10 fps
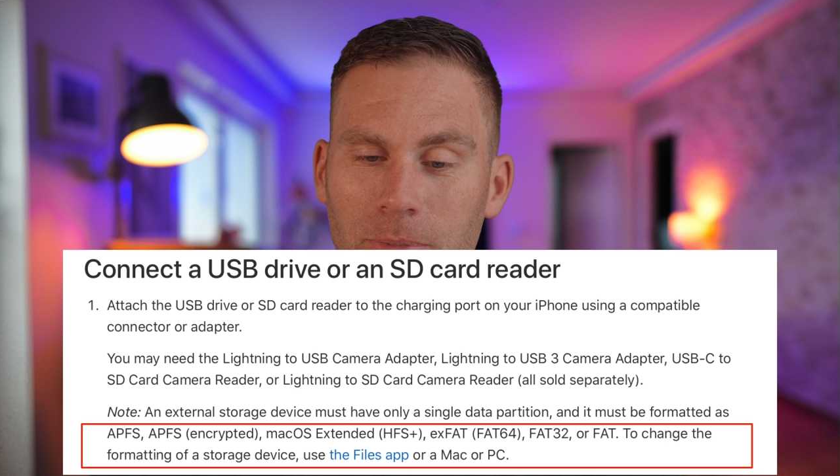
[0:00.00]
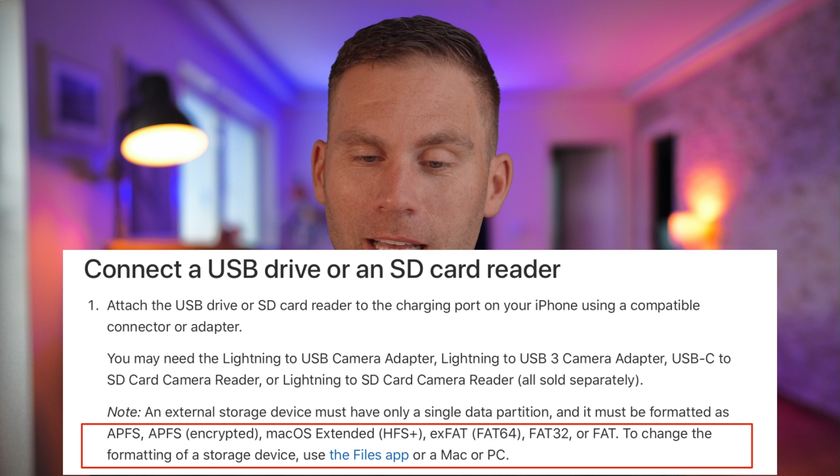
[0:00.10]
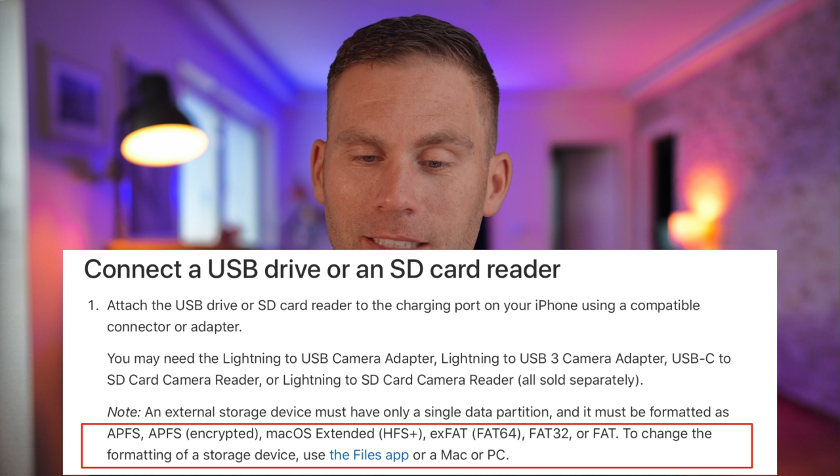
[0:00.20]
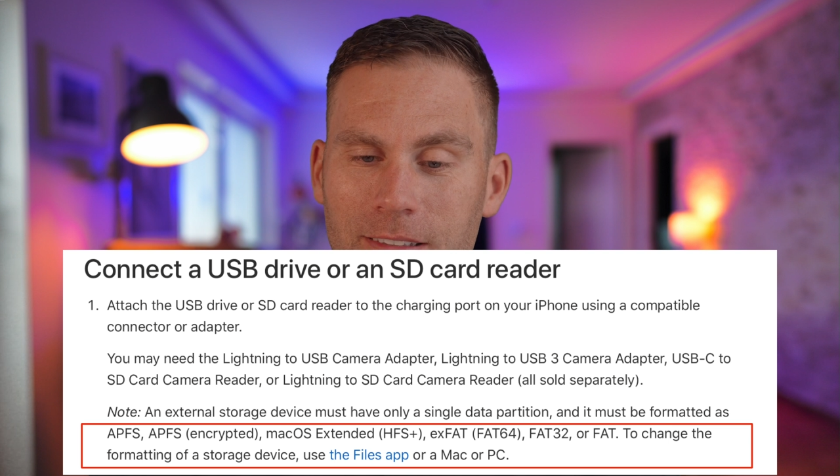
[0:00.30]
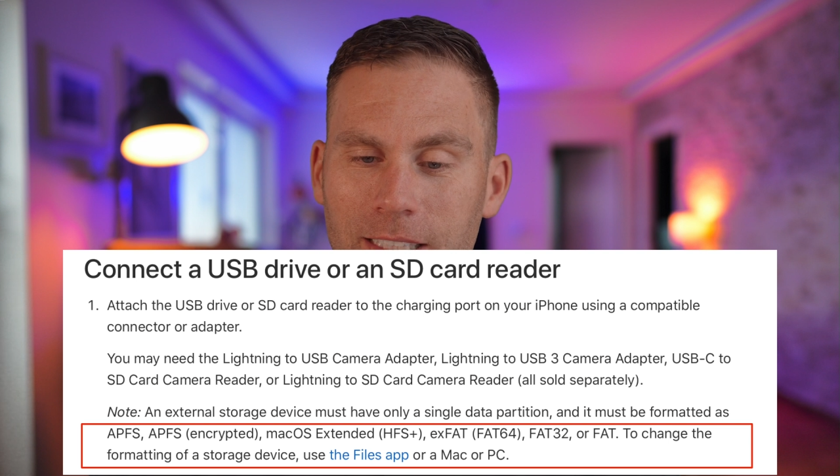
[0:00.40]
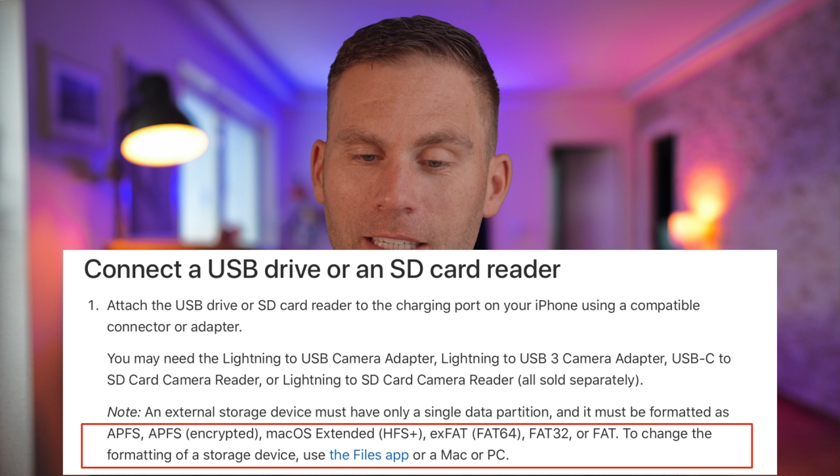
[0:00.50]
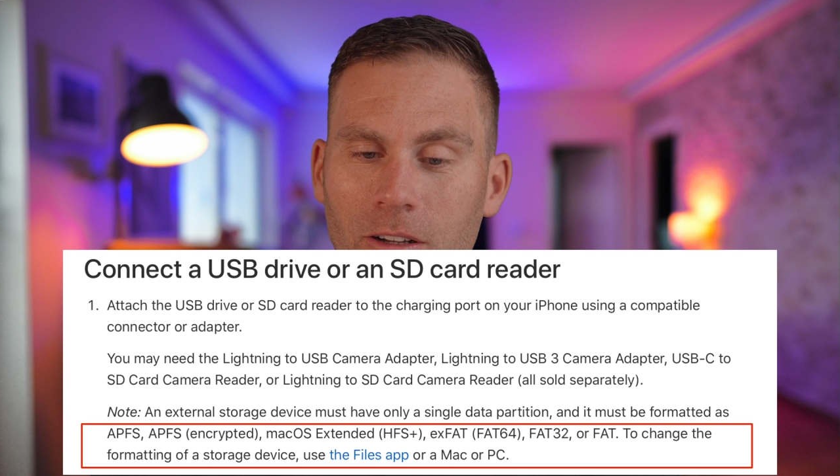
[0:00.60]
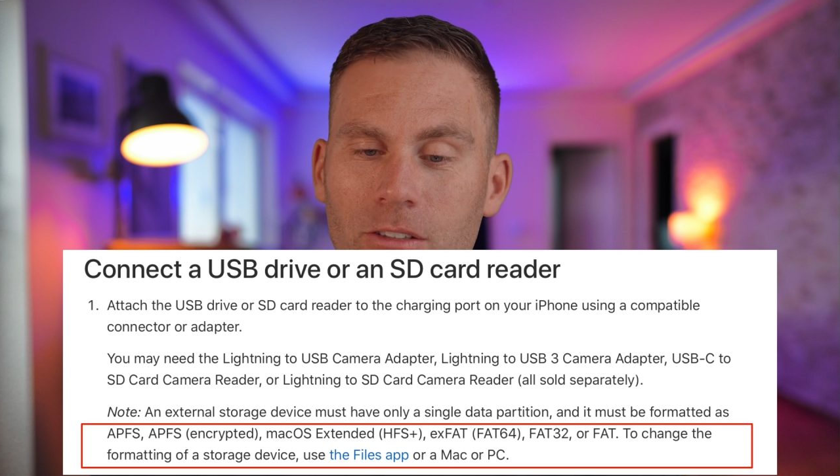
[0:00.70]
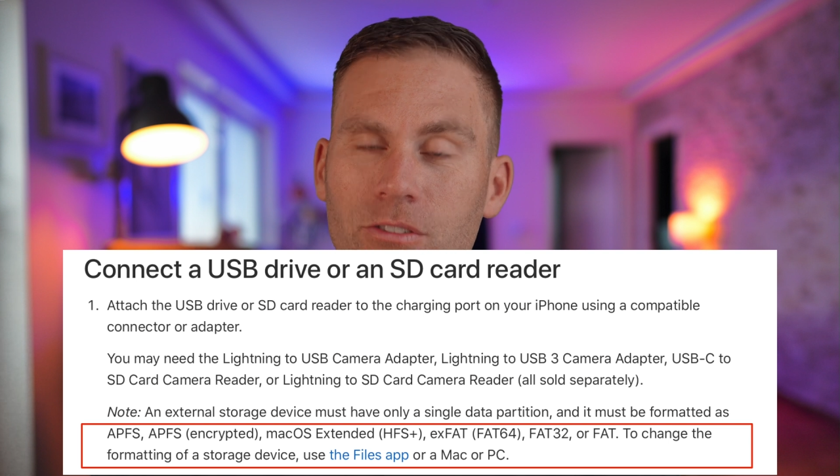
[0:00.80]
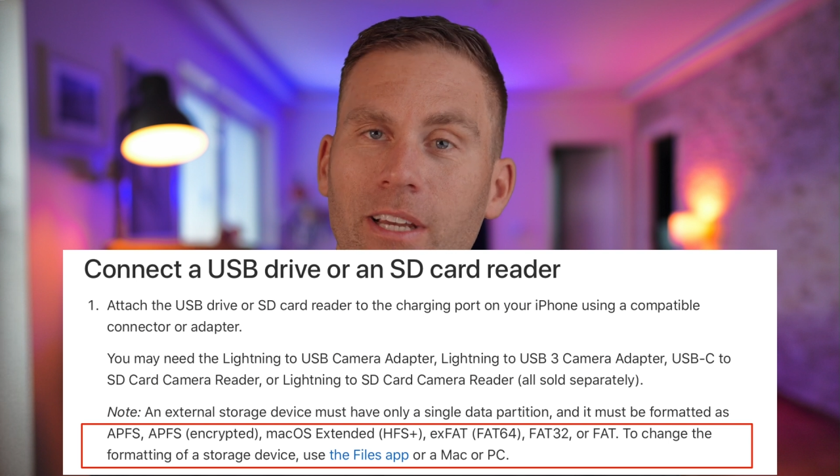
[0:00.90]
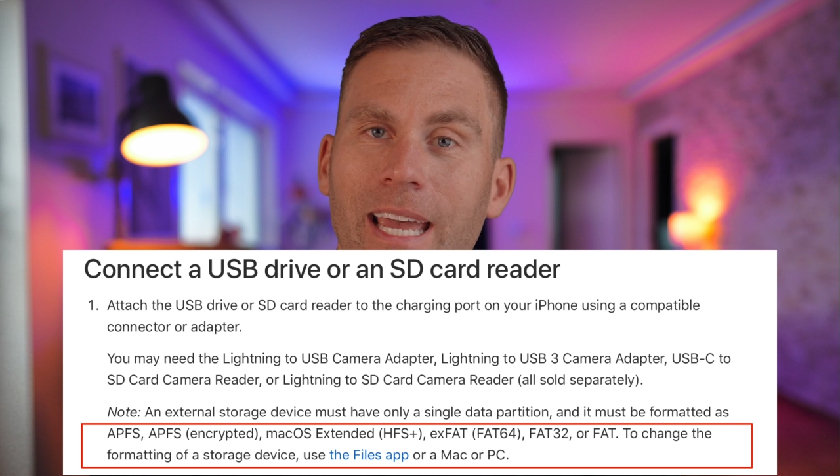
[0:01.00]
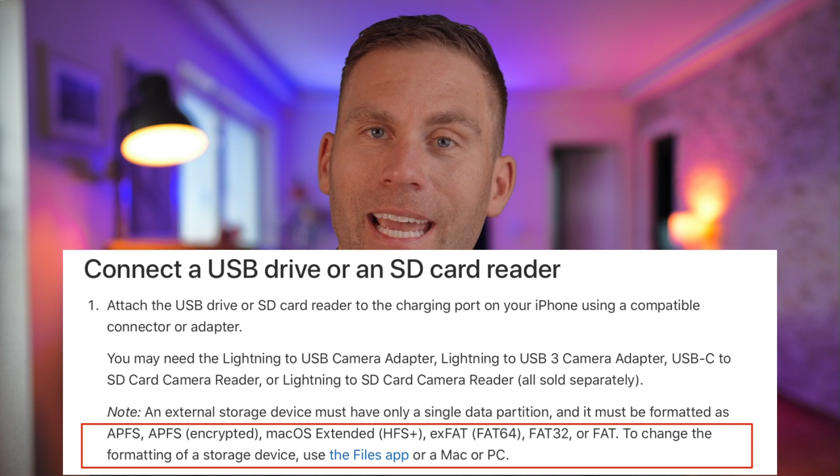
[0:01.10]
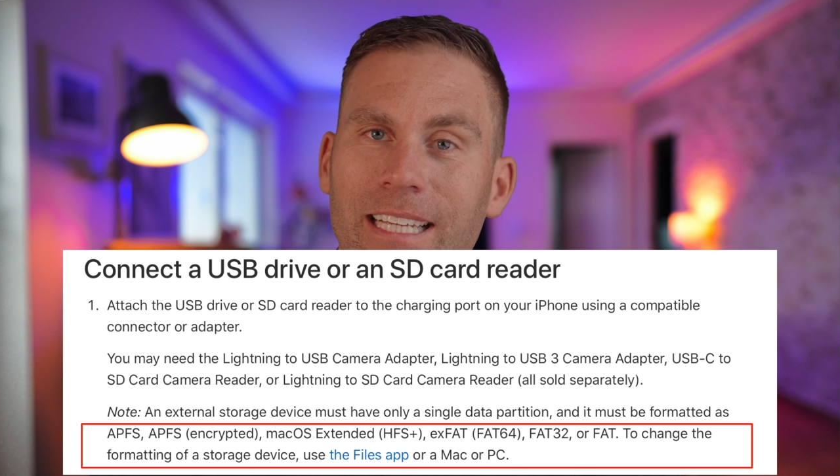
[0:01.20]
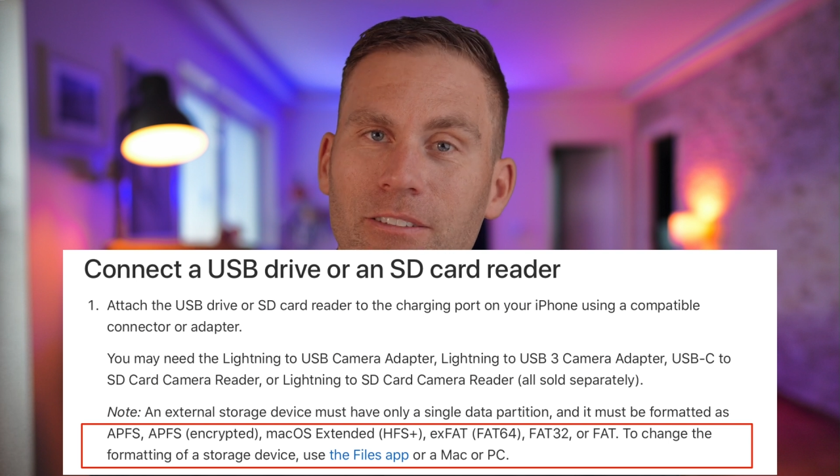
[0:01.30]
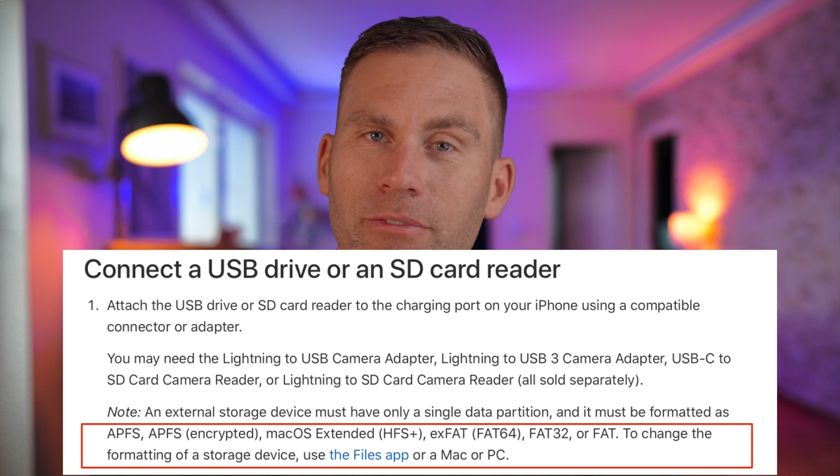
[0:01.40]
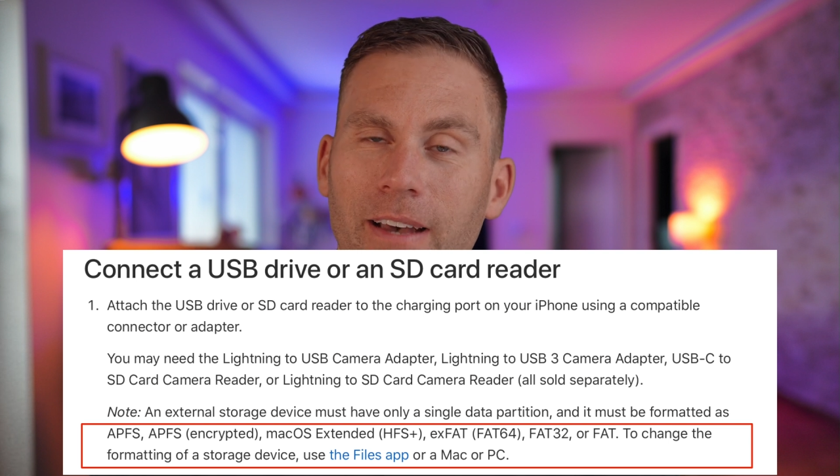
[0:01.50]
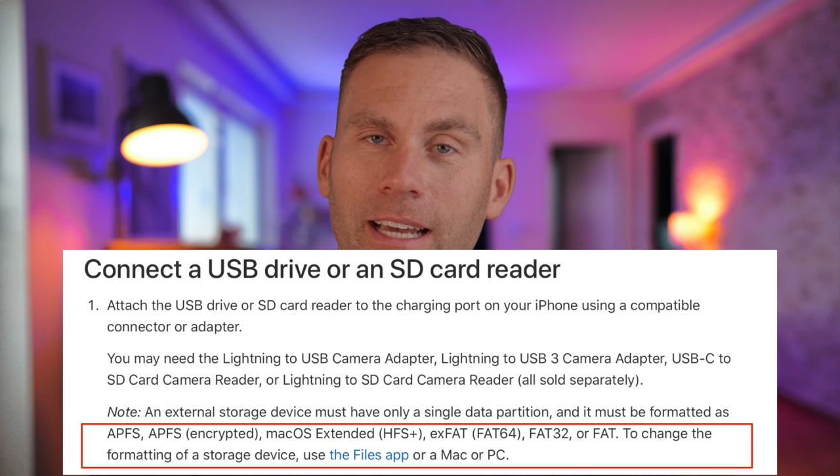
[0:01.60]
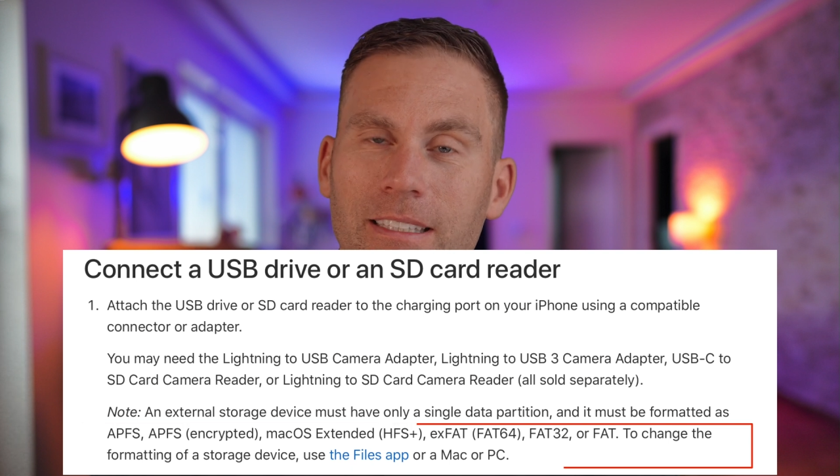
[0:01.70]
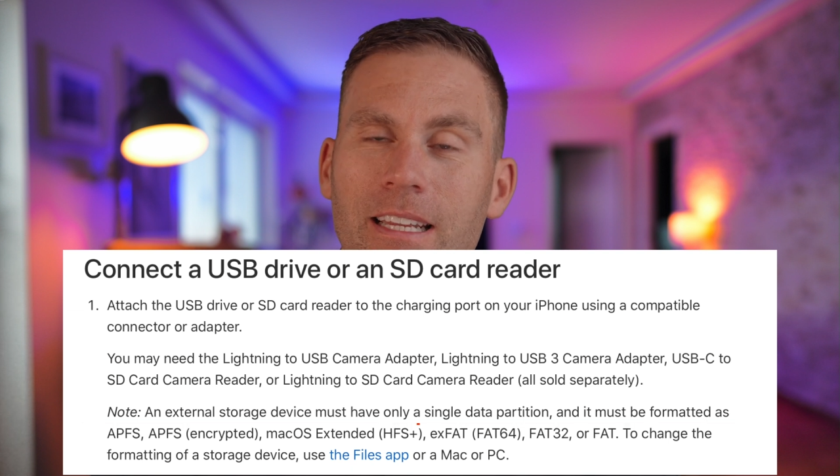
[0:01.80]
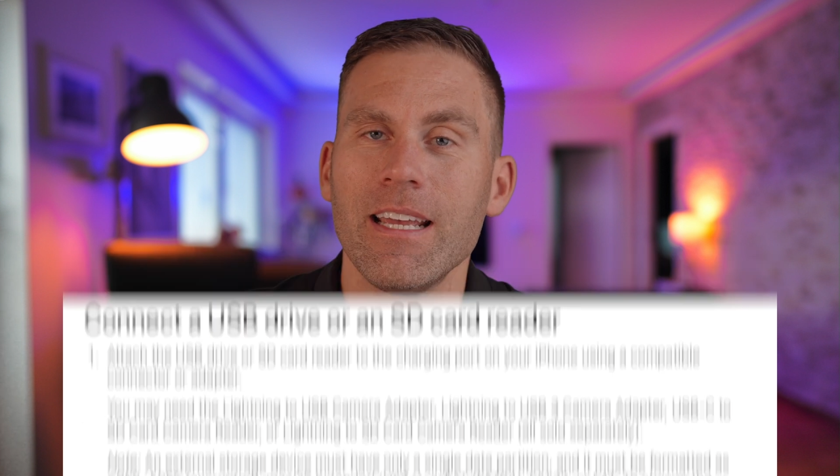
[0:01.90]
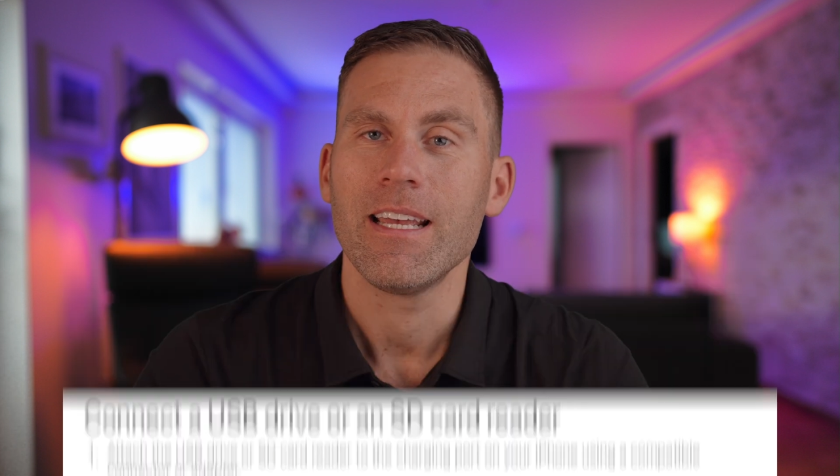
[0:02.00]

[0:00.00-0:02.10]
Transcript: Plus and also exFAT.